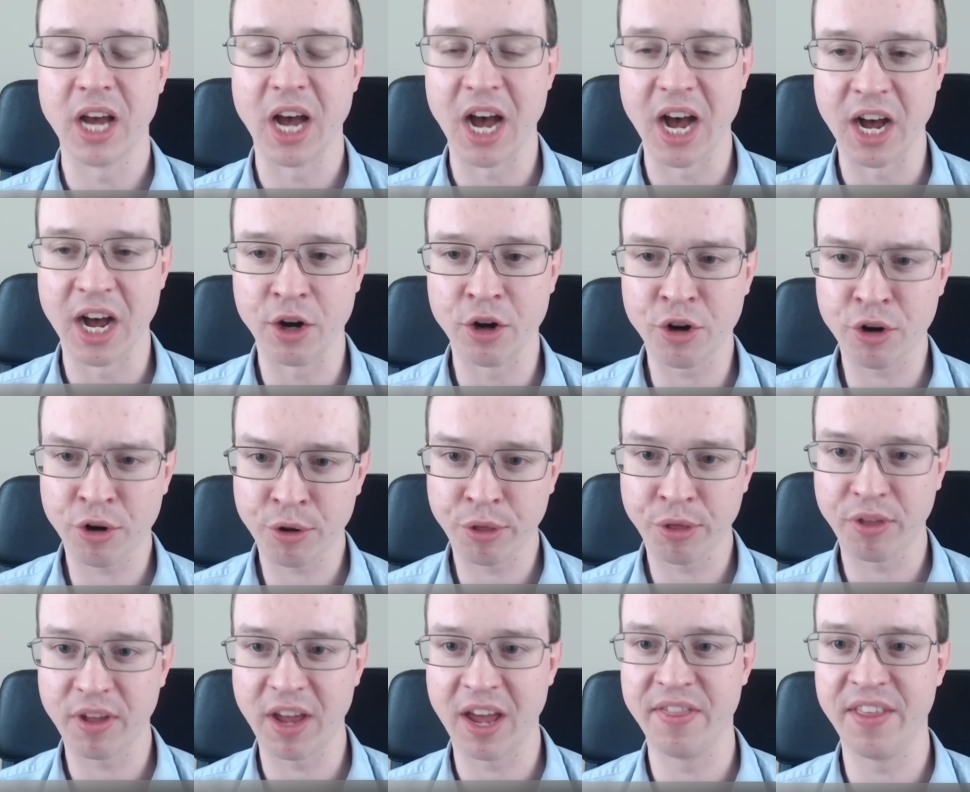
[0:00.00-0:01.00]
Earth
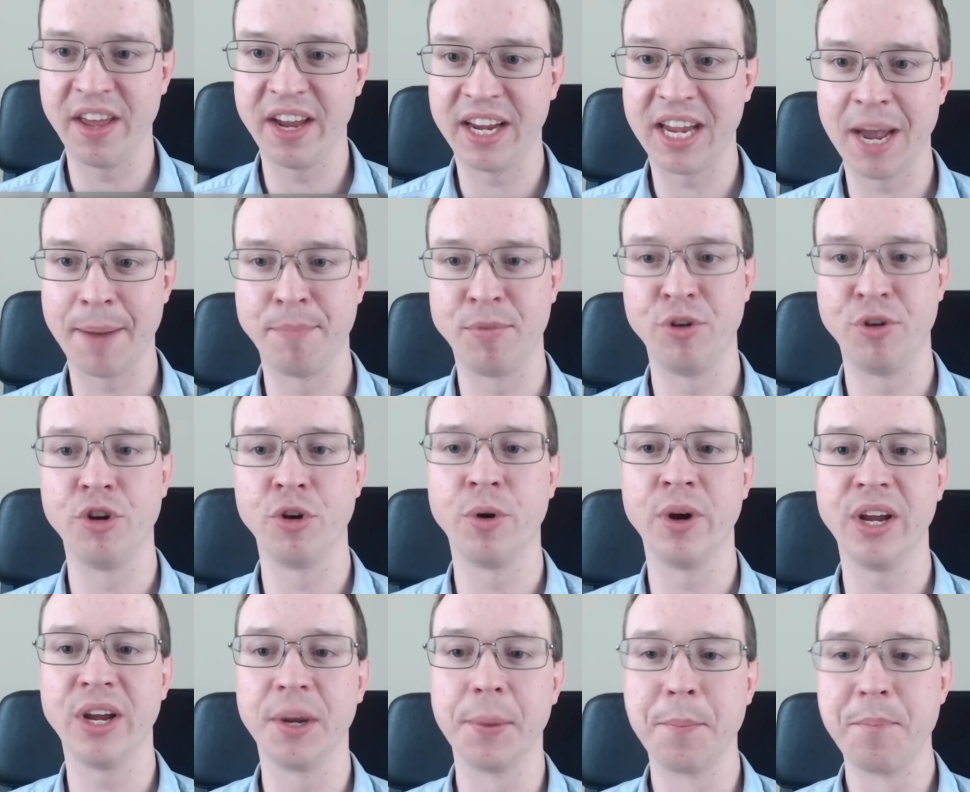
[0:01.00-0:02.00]
and they kept
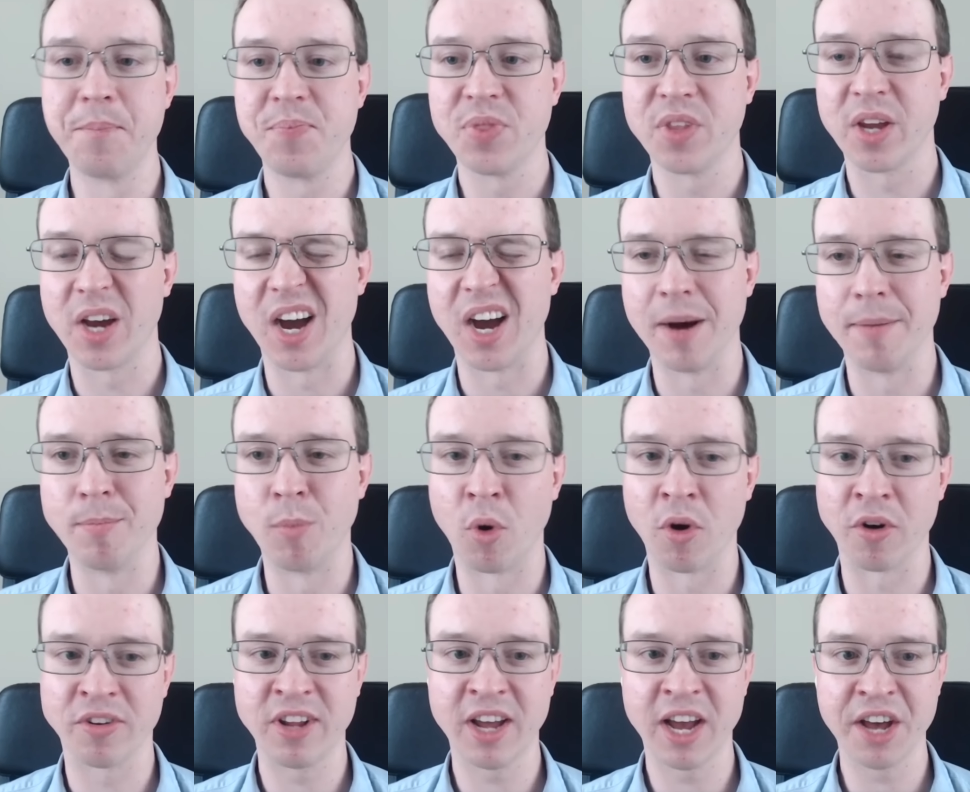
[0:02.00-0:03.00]
doing more
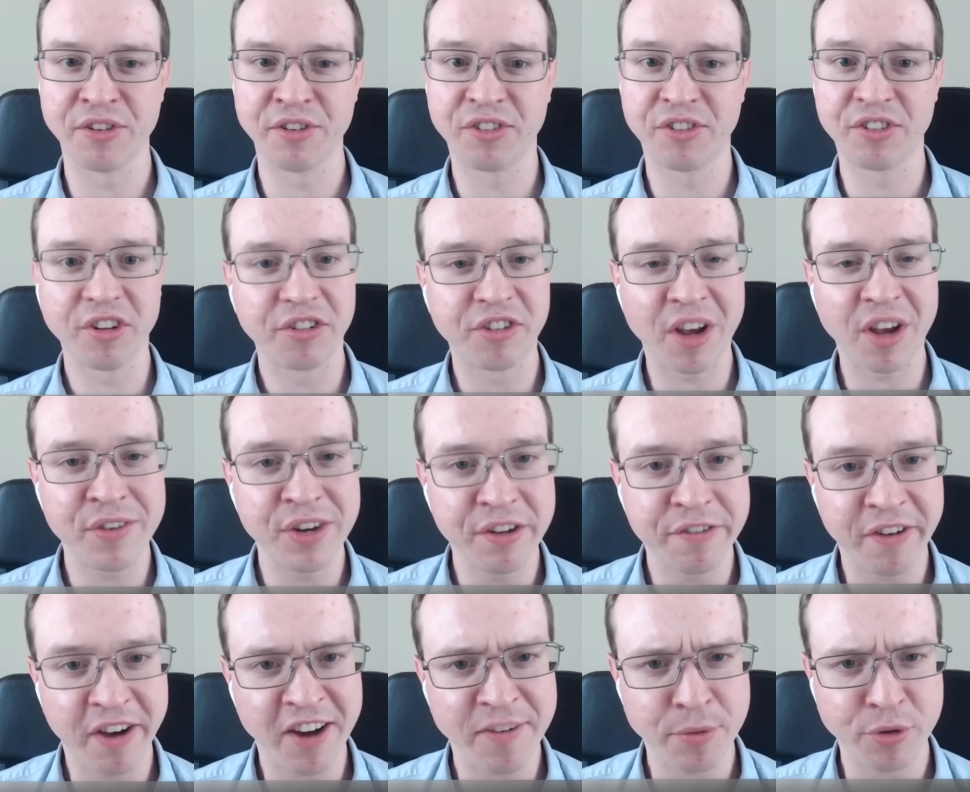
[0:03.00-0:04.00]
tests,
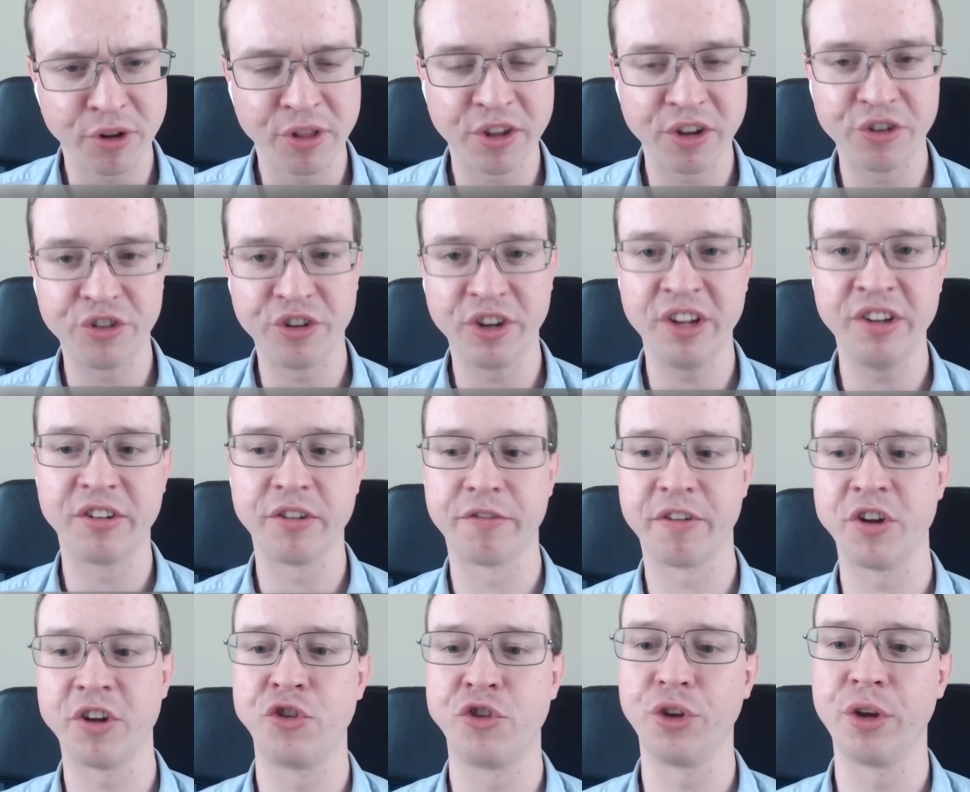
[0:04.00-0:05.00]
75% of the genes
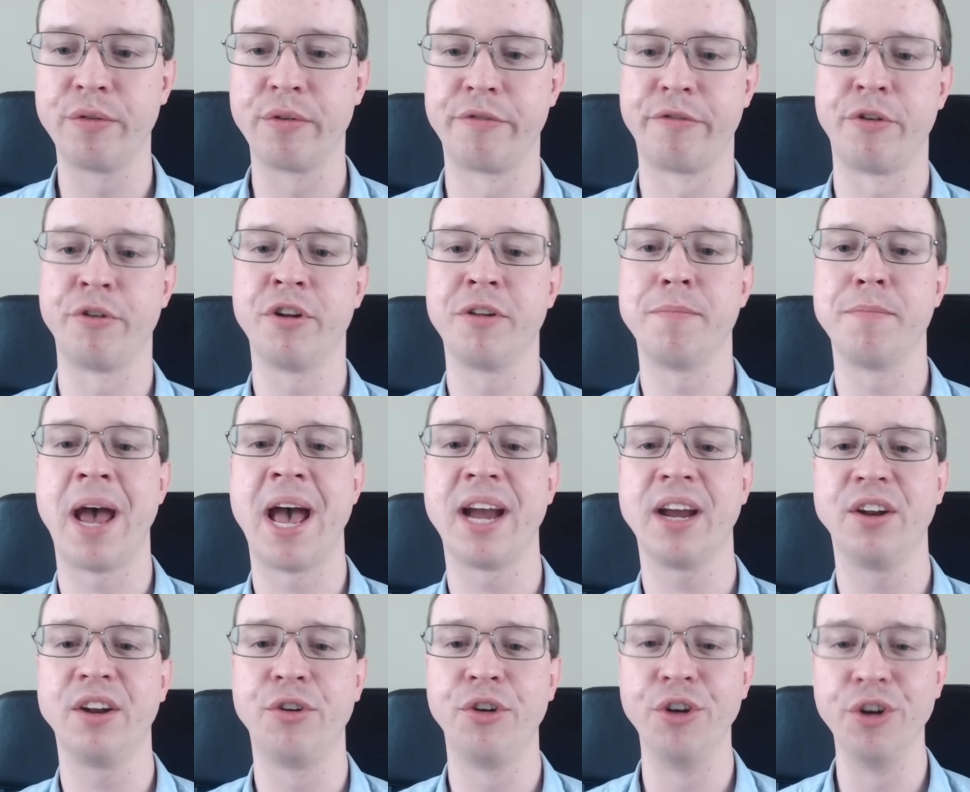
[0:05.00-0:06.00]
eventually reverted back
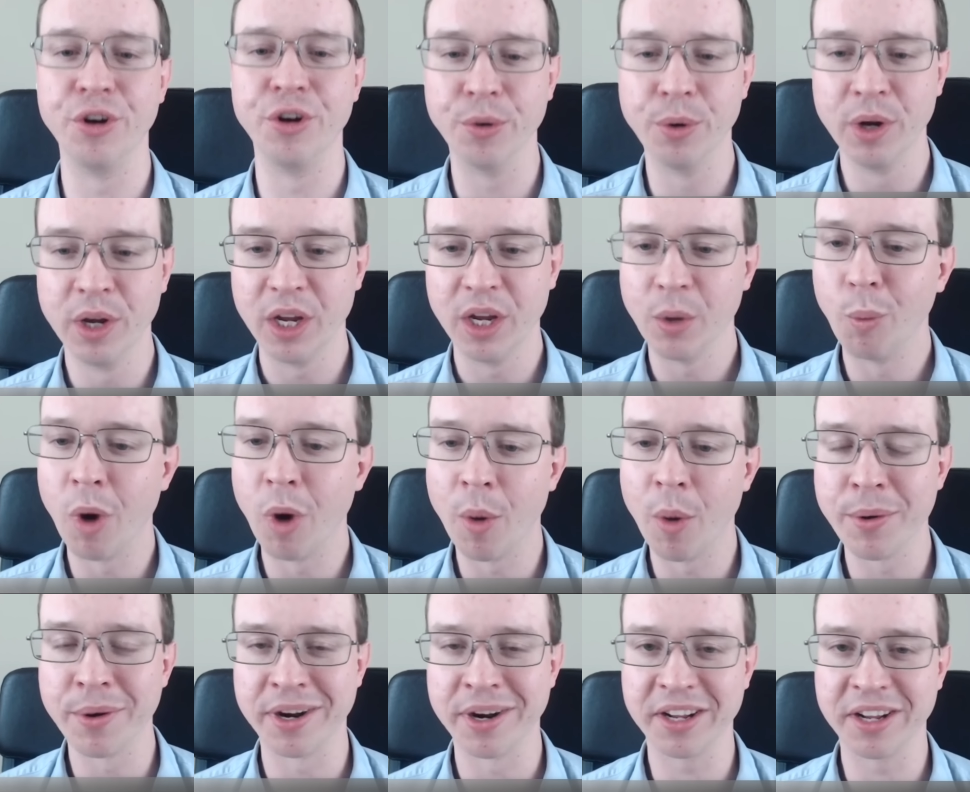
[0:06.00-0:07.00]
to what we
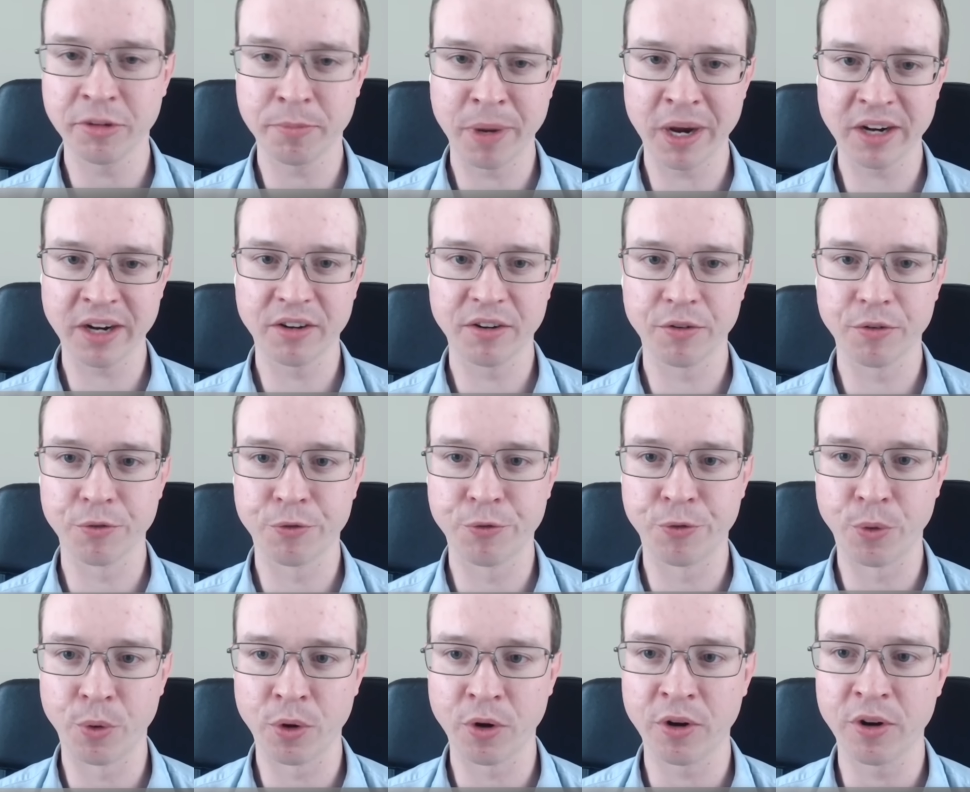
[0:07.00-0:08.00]
would expect
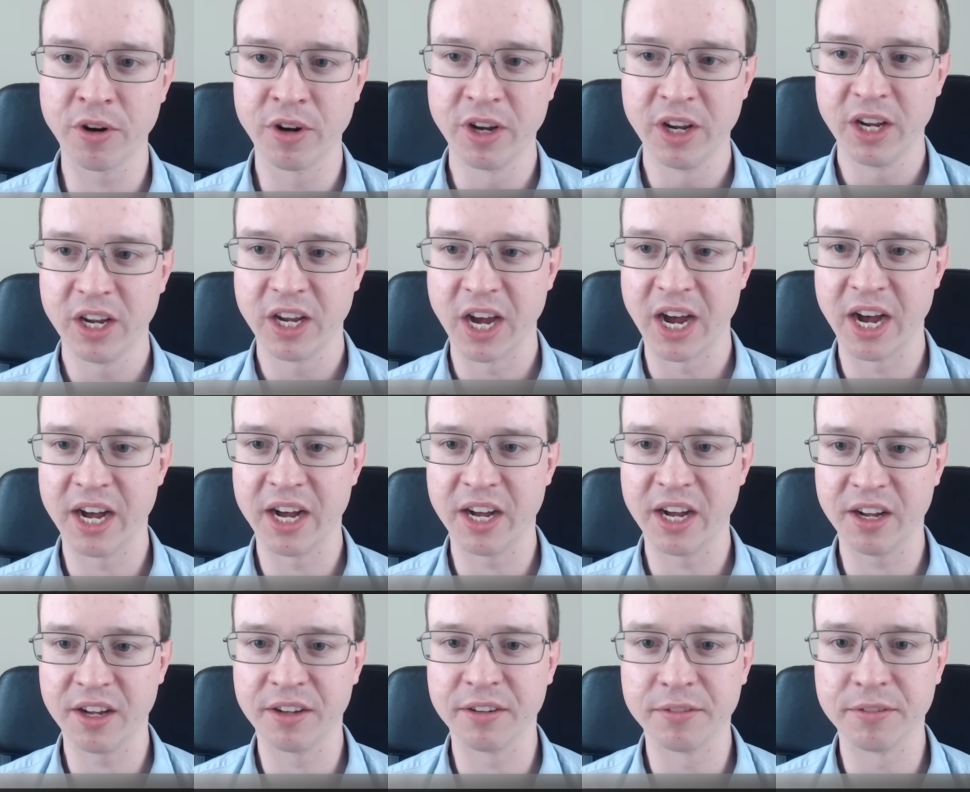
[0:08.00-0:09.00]
for
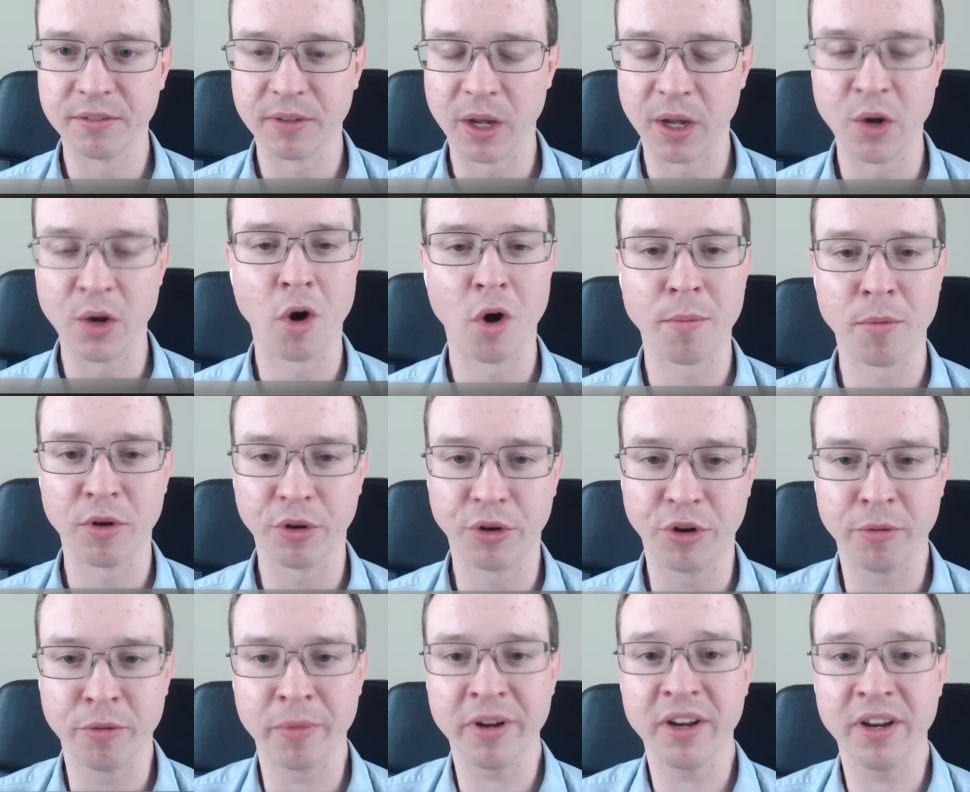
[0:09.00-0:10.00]
a normal
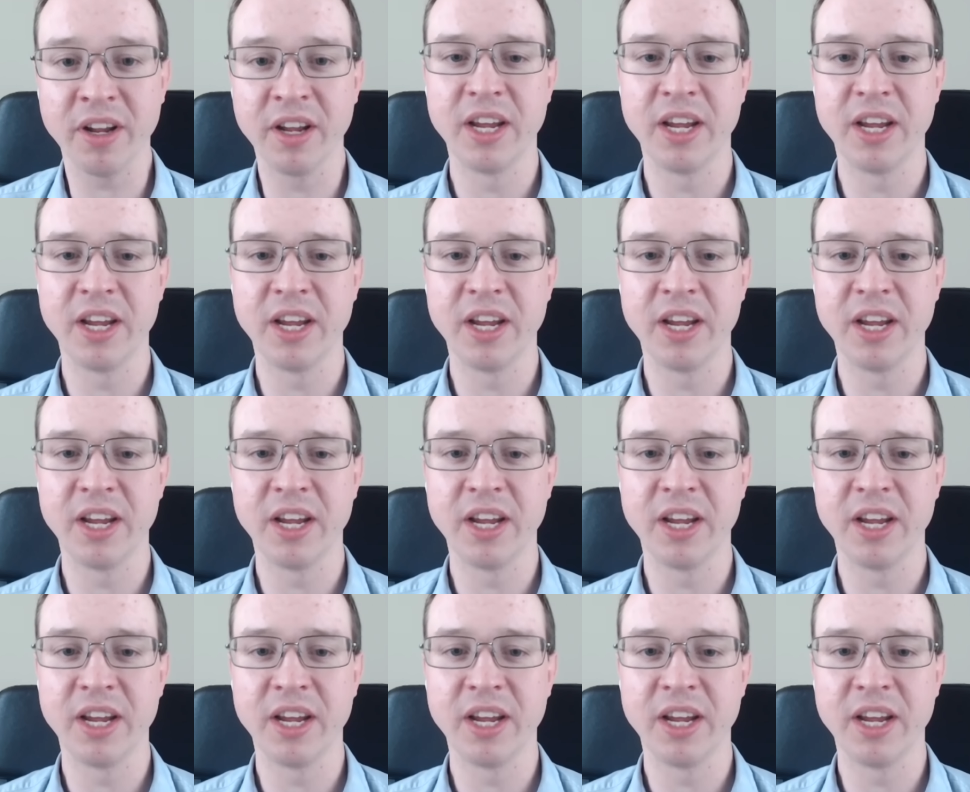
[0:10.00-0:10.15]
human,